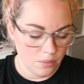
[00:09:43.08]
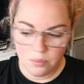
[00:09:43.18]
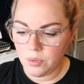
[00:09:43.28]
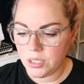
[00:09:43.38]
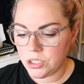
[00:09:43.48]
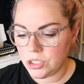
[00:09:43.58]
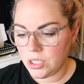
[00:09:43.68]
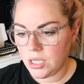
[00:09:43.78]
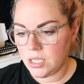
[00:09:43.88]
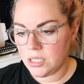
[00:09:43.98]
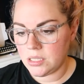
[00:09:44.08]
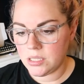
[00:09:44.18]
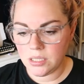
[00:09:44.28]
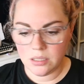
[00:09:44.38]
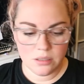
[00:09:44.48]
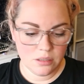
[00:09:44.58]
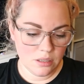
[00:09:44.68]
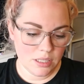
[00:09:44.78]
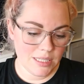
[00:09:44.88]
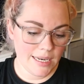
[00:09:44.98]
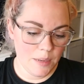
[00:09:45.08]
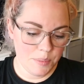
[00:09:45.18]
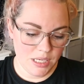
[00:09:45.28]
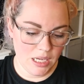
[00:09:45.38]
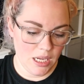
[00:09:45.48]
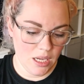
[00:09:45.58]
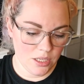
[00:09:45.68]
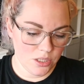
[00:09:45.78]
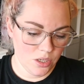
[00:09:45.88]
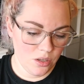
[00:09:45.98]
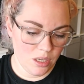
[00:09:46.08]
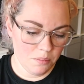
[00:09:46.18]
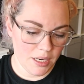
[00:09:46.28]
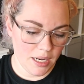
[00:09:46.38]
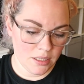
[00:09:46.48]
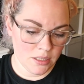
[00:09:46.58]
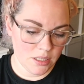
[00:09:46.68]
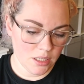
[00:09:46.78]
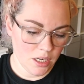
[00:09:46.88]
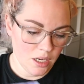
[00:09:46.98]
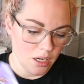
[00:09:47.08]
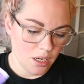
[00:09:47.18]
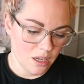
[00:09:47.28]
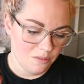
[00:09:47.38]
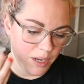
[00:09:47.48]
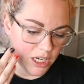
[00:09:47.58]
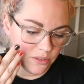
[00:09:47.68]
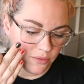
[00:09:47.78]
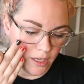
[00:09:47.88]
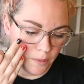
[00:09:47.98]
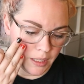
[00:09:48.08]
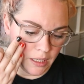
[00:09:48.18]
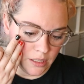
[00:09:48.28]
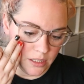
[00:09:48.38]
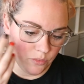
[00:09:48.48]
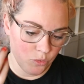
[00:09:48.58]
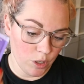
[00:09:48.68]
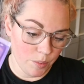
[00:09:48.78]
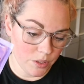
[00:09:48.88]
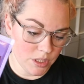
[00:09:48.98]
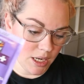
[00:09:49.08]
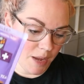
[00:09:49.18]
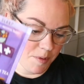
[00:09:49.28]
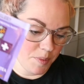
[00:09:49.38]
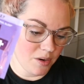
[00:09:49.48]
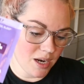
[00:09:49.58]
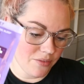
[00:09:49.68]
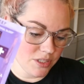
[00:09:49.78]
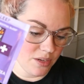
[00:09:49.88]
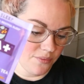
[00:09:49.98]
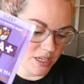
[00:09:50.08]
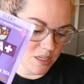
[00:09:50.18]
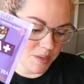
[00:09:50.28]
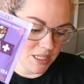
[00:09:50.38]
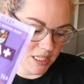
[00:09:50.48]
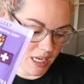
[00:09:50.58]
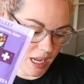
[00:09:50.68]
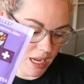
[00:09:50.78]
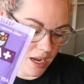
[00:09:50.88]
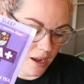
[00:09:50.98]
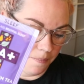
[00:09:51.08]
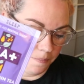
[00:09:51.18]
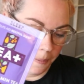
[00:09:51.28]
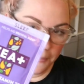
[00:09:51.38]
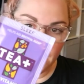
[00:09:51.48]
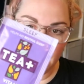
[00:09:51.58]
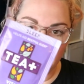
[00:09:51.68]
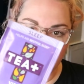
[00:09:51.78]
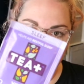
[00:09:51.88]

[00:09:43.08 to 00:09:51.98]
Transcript: which is sleep tea, a soothing blend of passion flower, magnesium, rooibos, chamomile, lavender and vitamin C. So